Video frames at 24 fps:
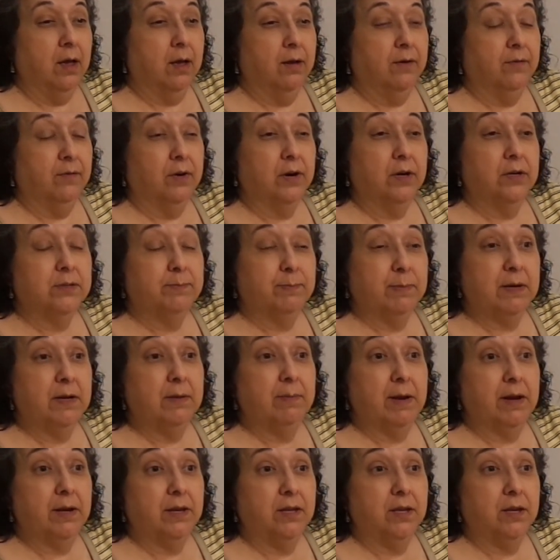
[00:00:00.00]
it's been
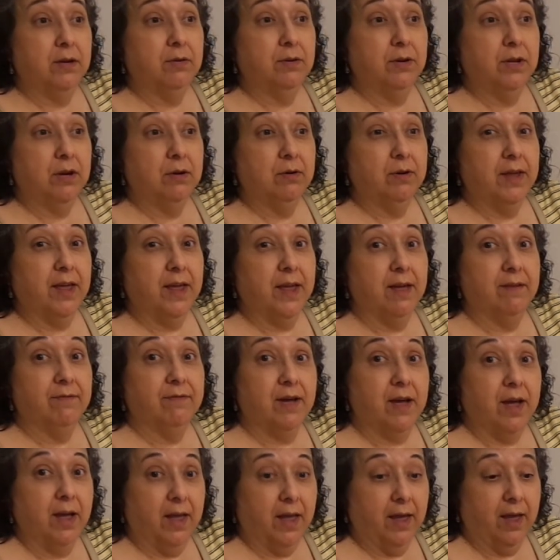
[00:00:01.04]
about a year and a half,
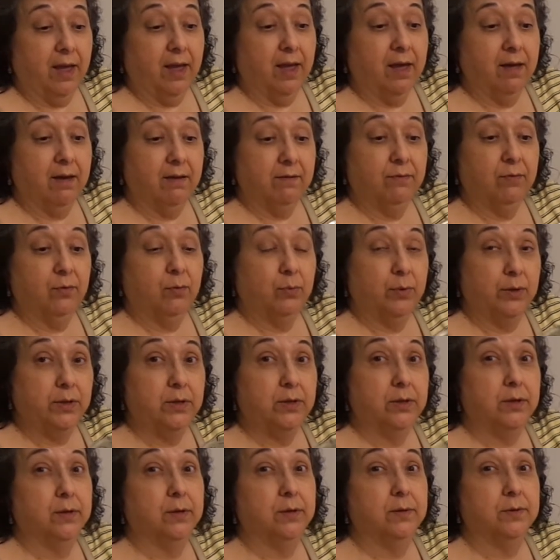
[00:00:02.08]
I have
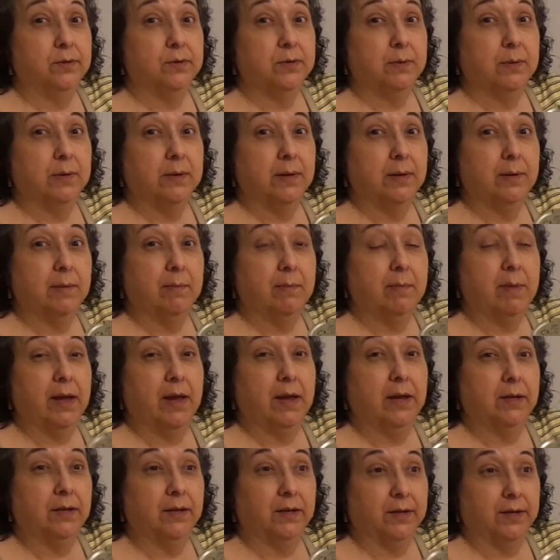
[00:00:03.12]
reused
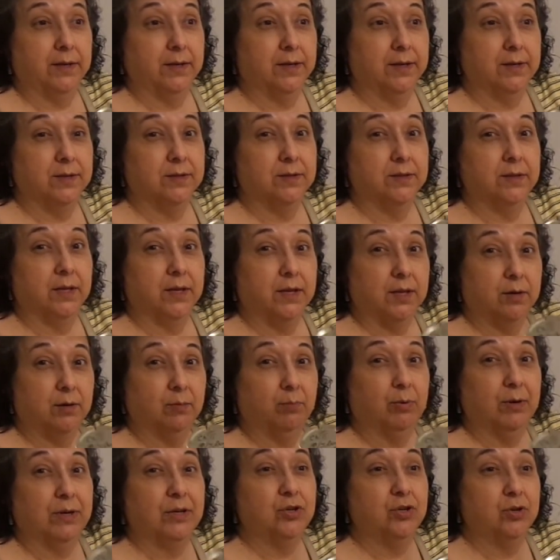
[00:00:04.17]
my lids in a
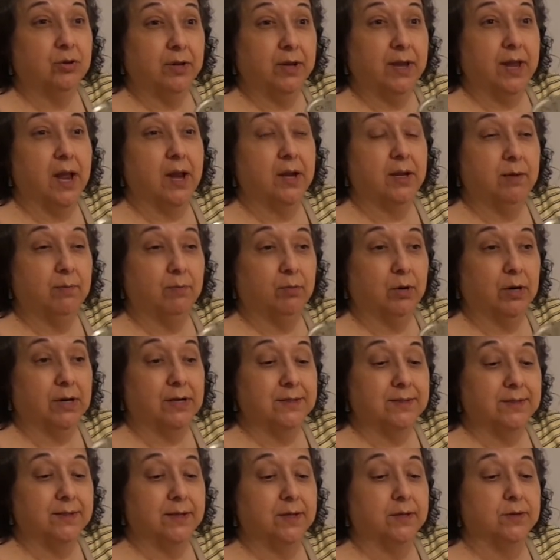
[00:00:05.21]
pressure canning
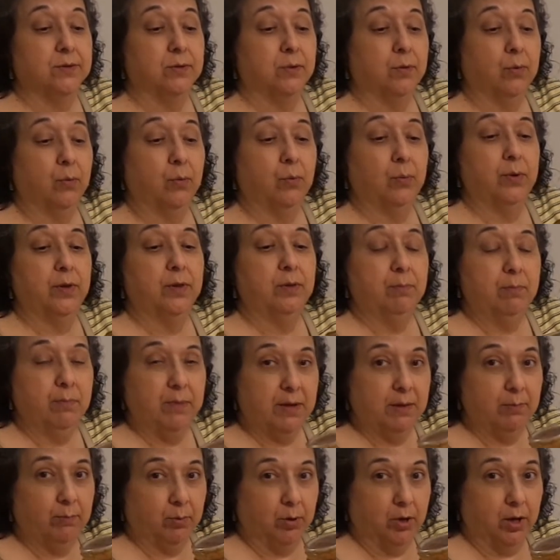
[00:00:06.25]
process with
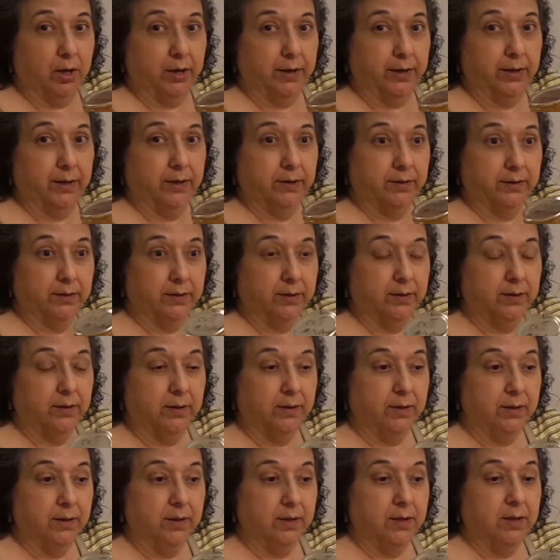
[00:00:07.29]
meat product,
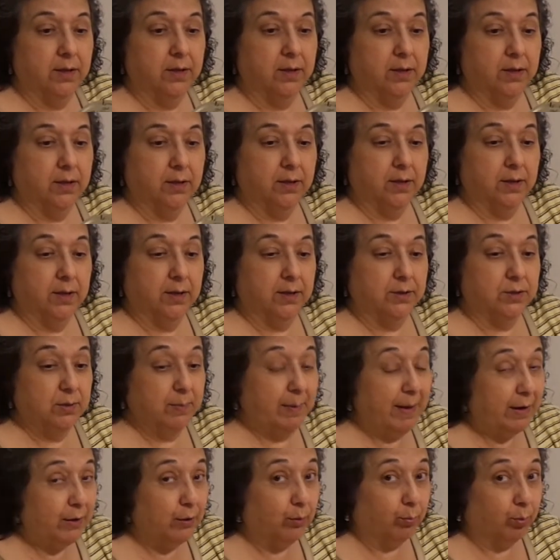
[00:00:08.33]

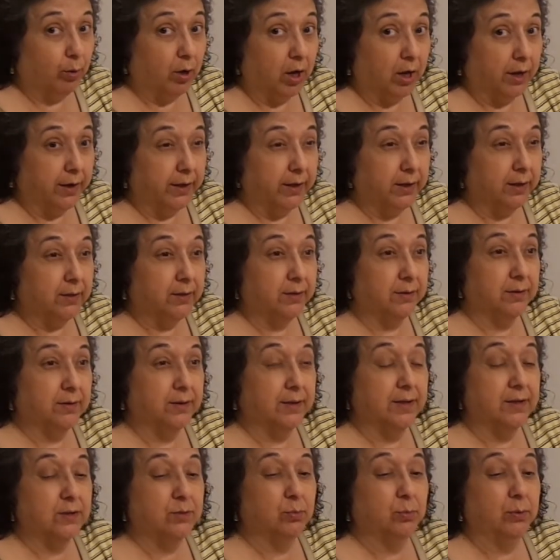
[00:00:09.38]
tomato product
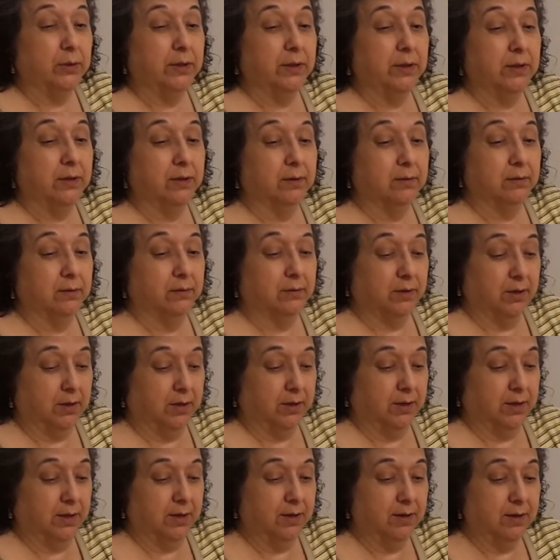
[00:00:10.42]
that's really
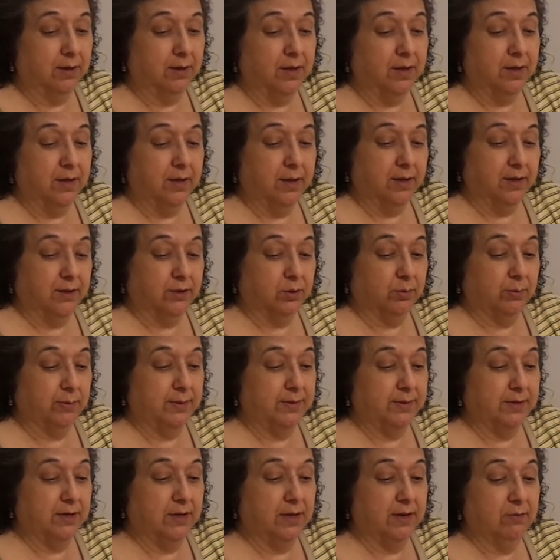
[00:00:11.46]
yucky. It's
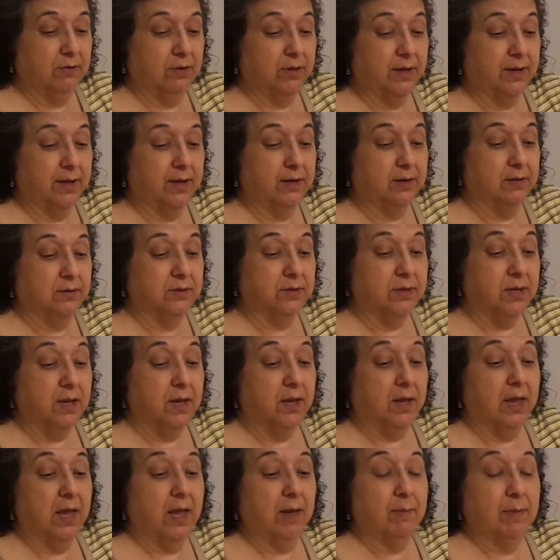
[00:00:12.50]
greasy and everything else.
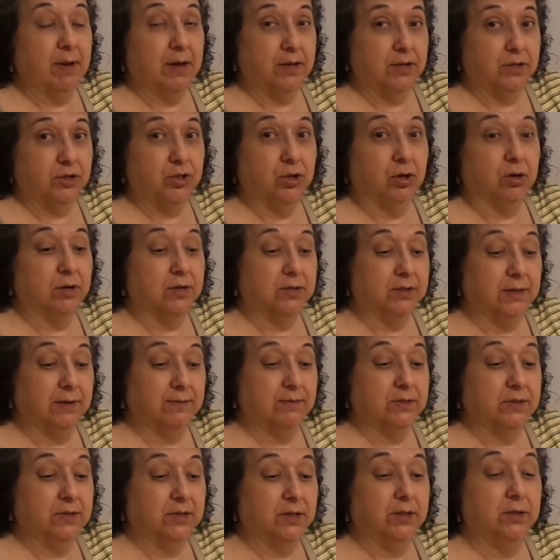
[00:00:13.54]
And my jars have
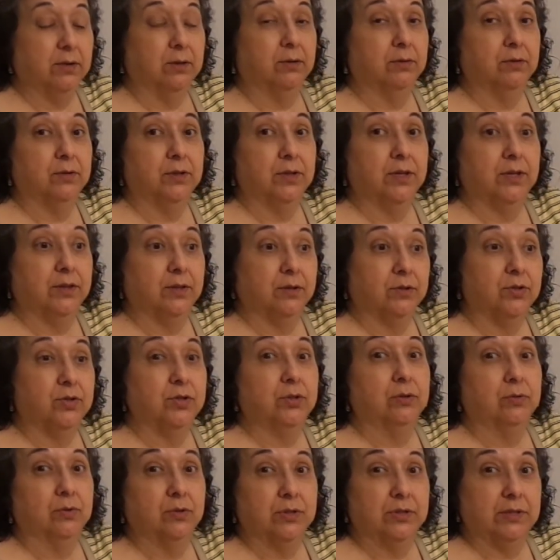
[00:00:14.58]
sealed, and they're
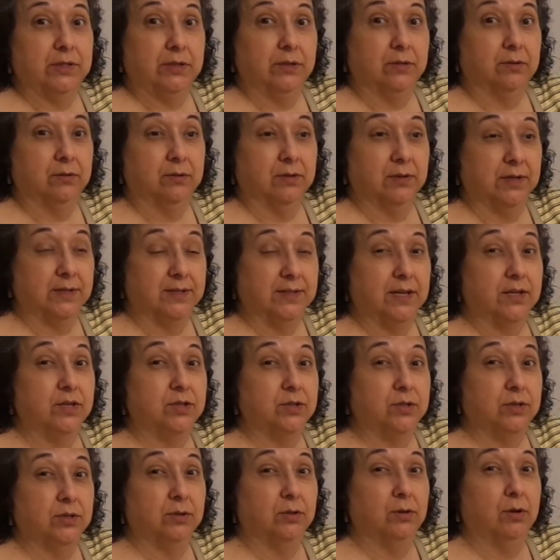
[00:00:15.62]
still sealed, because I
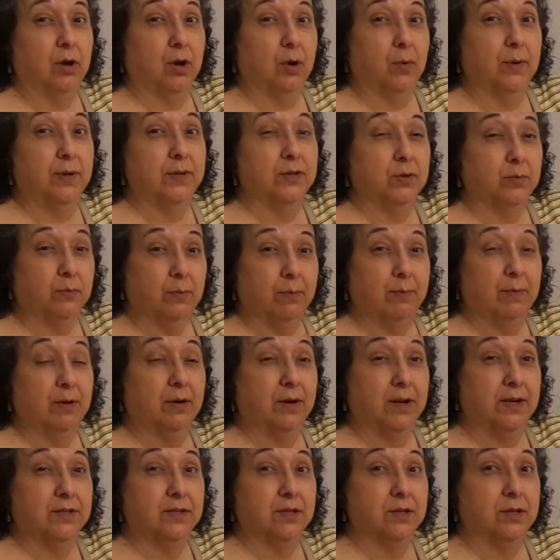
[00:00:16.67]
still always, remember,
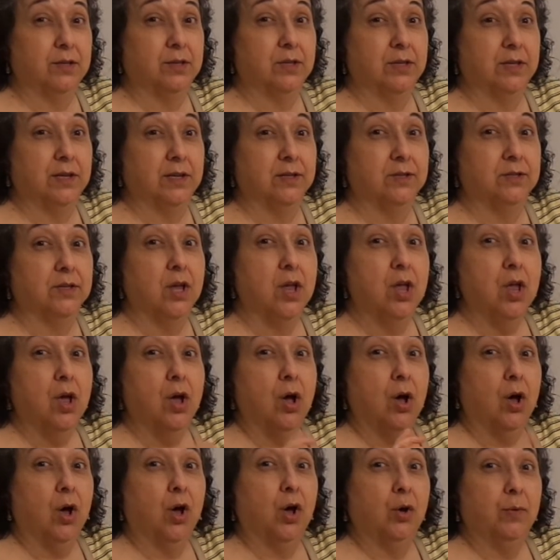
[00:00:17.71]
that's another thing, is
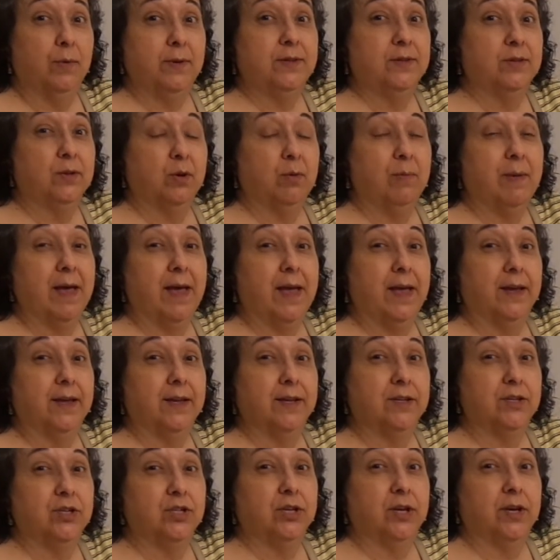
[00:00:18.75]
always go back
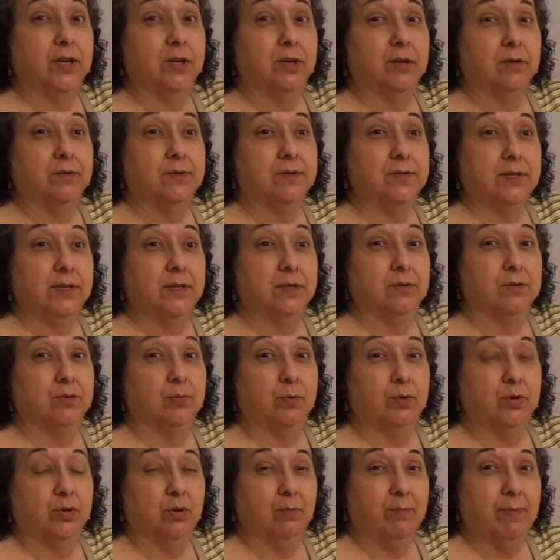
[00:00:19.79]
and check your seals.
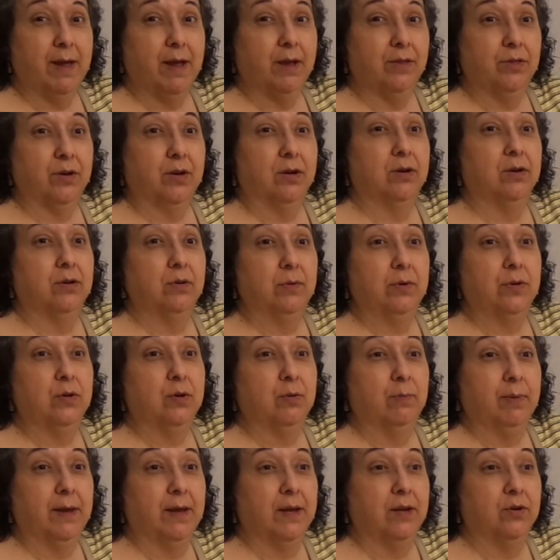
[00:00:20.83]
When you're back there doing your
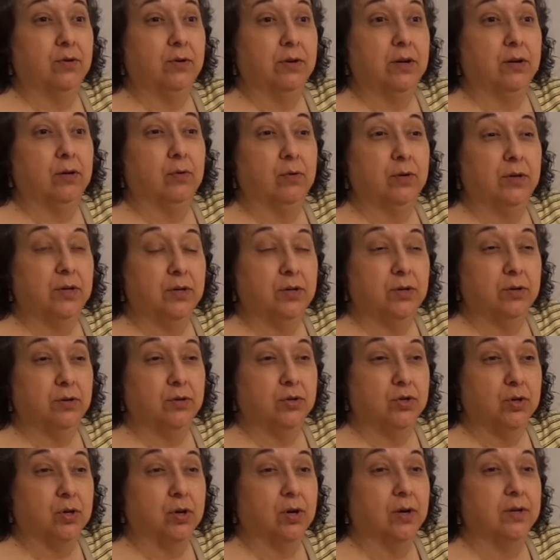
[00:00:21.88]
pantry, you're going into your
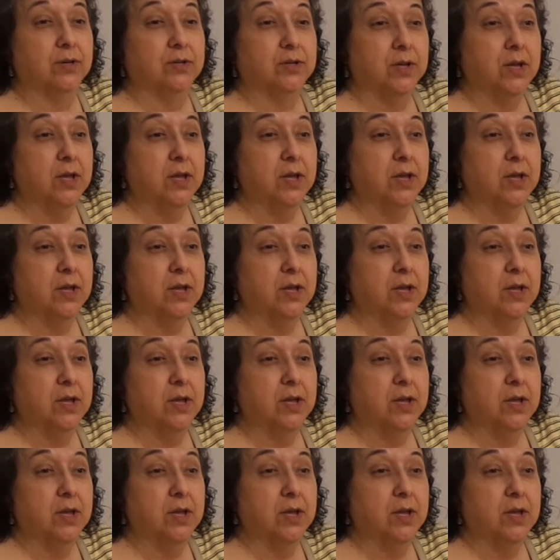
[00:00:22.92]
jars,